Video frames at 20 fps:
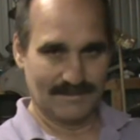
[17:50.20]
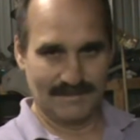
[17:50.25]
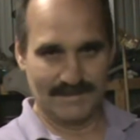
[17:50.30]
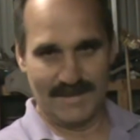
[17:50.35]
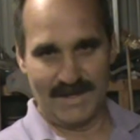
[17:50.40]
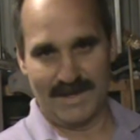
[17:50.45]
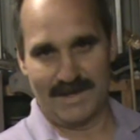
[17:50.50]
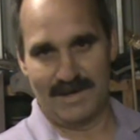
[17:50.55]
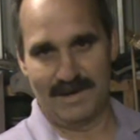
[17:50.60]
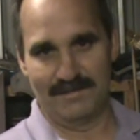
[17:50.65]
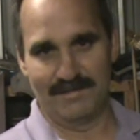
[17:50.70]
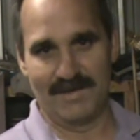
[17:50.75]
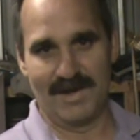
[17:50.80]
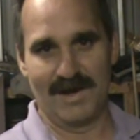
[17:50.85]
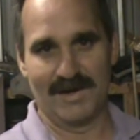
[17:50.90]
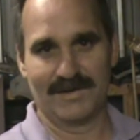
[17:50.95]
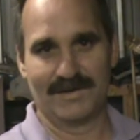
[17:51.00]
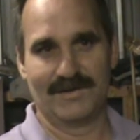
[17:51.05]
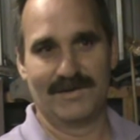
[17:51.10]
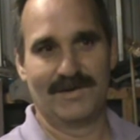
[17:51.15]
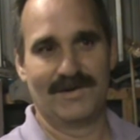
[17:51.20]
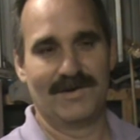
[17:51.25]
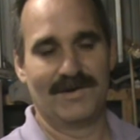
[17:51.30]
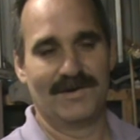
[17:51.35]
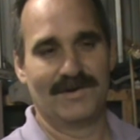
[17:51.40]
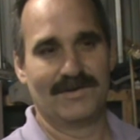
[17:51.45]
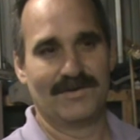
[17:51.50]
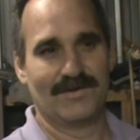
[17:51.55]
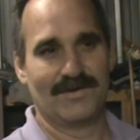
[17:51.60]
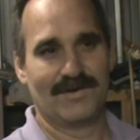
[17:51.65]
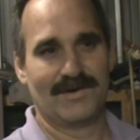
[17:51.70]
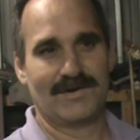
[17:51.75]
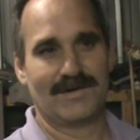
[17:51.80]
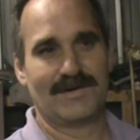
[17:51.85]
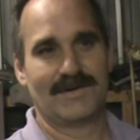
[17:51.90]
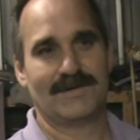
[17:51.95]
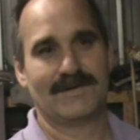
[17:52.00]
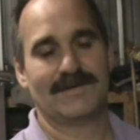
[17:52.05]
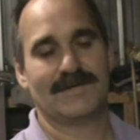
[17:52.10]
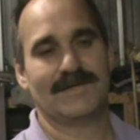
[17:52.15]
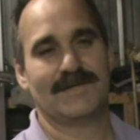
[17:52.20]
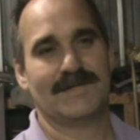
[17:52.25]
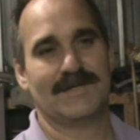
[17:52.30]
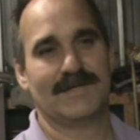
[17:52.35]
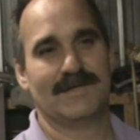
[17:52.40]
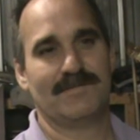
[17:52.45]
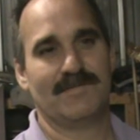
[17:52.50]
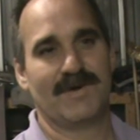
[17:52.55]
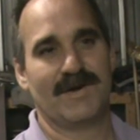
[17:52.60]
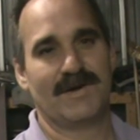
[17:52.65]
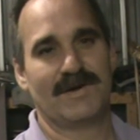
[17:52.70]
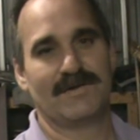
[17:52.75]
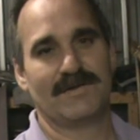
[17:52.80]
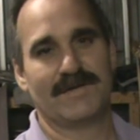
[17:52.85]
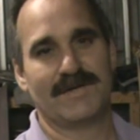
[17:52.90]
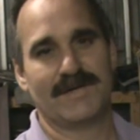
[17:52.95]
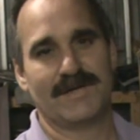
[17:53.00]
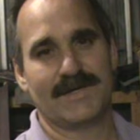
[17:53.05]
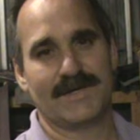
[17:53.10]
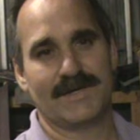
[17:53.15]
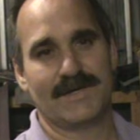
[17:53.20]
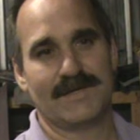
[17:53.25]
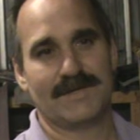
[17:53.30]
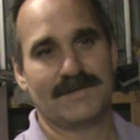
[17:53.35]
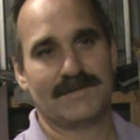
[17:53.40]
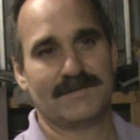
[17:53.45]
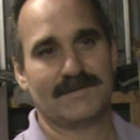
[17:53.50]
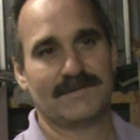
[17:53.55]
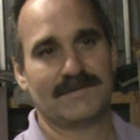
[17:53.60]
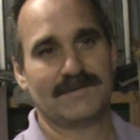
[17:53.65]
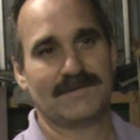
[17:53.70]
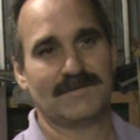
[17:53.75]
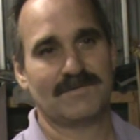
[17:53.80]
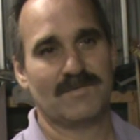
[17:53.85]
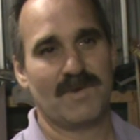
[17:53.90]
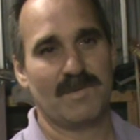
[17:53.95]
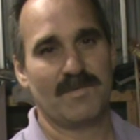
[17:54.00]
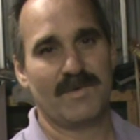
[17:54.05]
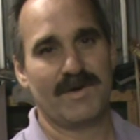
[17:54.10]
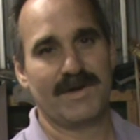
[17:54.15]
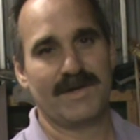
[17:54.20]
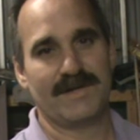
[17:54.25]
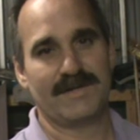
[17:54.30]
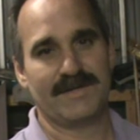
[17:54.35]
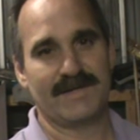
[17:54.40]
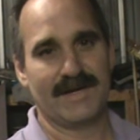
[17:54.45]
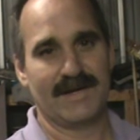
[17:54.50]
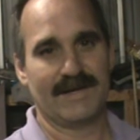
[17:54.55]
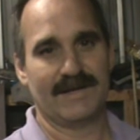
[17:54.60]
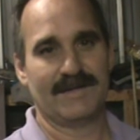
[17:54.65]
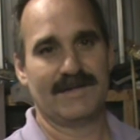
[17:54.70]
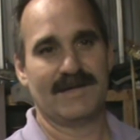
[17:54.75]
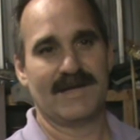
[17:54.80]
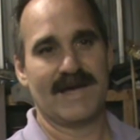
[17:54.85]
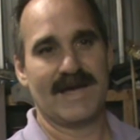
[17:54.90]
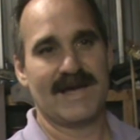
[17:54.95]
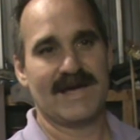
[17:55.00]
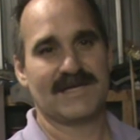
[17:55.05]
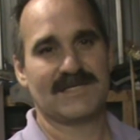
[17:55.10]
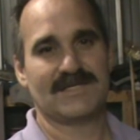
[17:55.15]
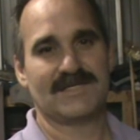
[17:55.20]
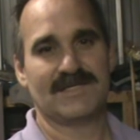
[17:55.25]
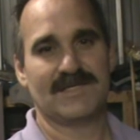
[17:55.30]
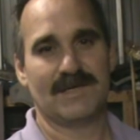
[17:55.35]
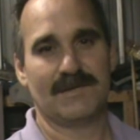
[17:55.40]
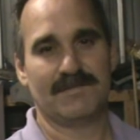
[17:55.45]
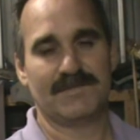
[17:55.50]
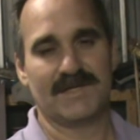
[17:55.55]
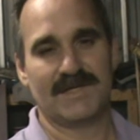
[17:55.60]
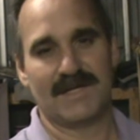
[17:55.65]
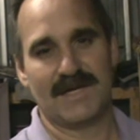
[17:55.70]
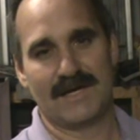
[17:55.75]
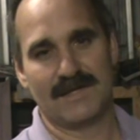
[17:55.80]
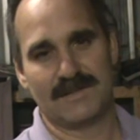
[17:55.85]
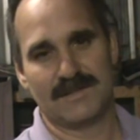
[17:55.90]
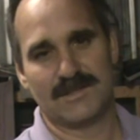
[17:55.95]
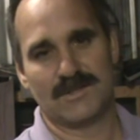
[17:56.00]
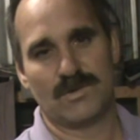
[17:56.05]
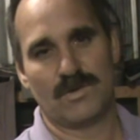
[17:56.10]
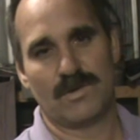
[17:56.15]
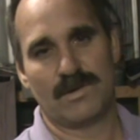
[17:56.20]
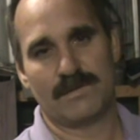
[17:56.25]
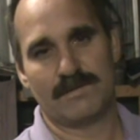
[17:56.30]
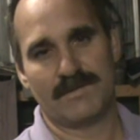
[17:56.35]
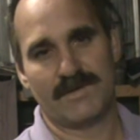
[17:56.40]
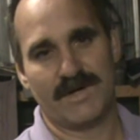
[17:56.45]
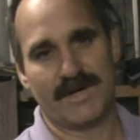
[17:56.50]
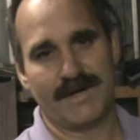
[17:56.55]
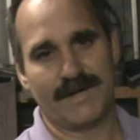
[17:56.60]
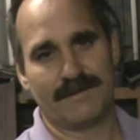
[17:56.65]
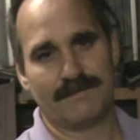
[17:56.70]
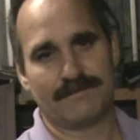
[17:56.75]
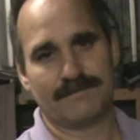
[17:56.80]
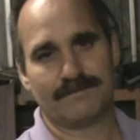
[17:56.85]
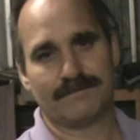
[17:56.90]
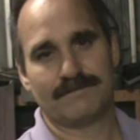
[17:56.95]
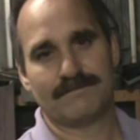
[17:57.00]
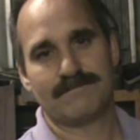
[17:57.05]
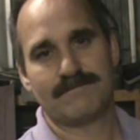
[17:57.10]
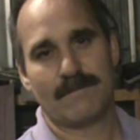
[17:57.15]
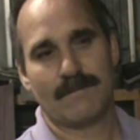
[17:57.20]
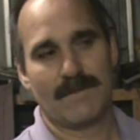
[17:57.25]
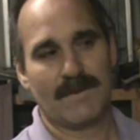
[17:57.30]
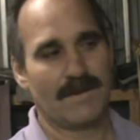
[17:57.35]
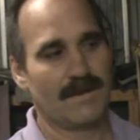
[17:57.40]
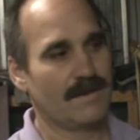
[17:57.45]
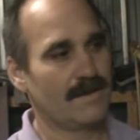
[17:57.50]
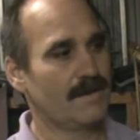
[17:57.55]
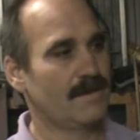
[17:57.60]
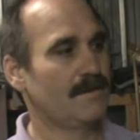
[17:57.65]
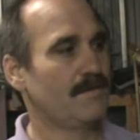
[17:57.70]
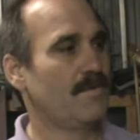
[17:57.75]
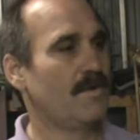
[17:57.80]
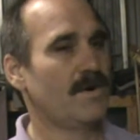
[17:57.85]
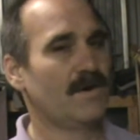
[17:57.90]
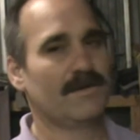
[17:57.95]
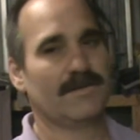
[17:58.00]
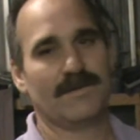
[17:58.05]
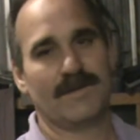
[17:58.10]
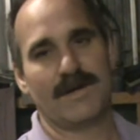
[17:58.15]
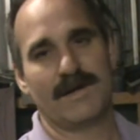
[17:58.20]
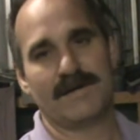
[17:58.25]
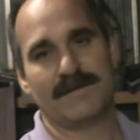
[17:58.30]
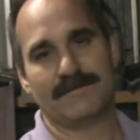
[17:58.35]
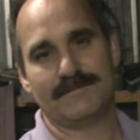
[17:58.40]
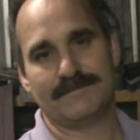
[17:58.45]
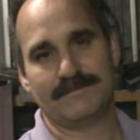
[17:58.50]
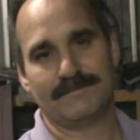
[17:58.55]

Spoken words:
they come knocking on our door, and apparently my buddy had taken the gas and dumped it down the storm drain in the parking lot.